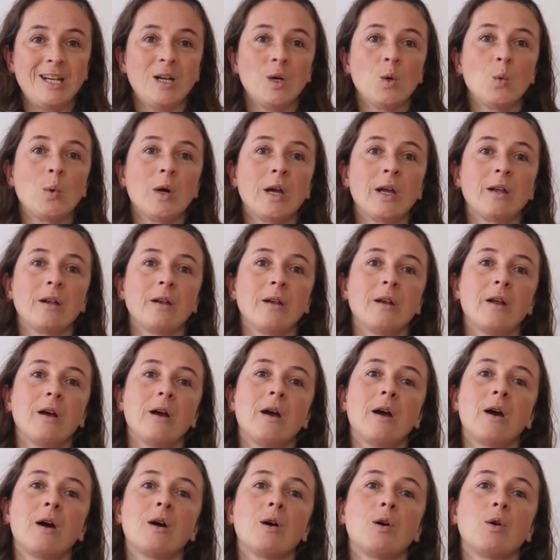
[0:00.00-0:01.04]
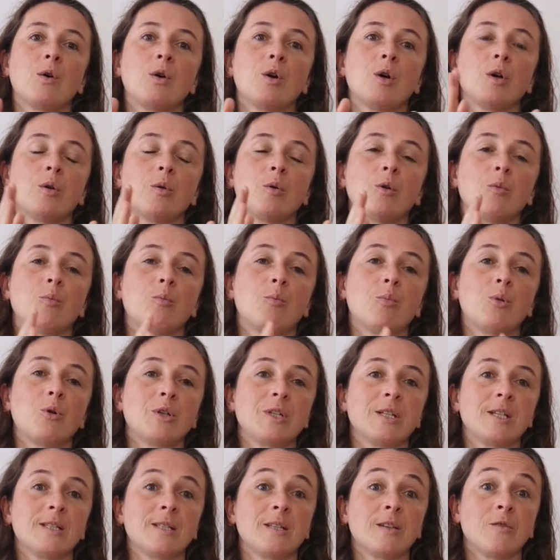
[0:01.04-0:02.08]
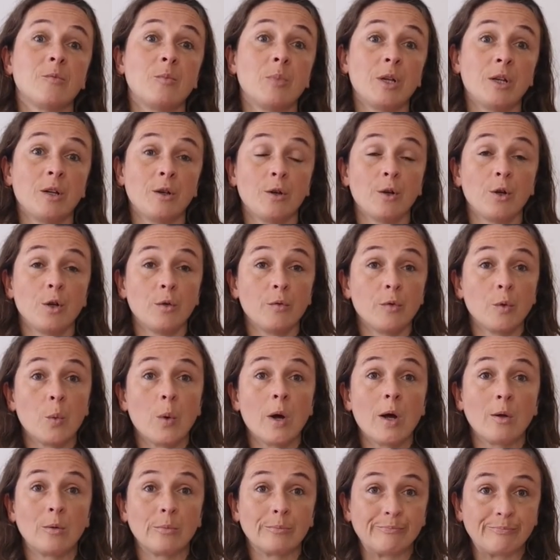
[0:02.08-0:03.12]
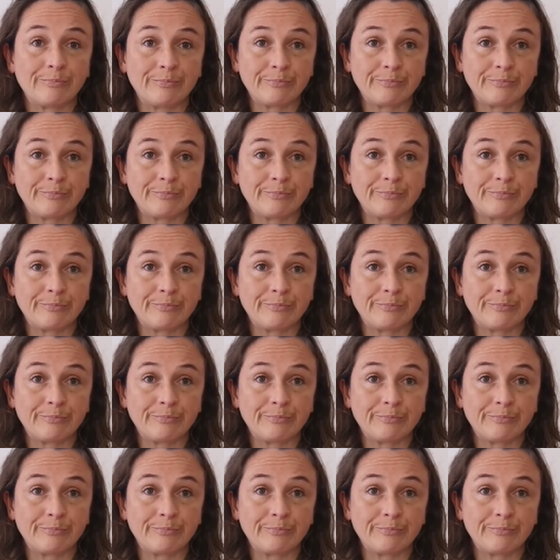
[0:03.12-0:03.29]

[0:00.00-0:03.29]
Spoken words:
when our bodies have been in overwhelm.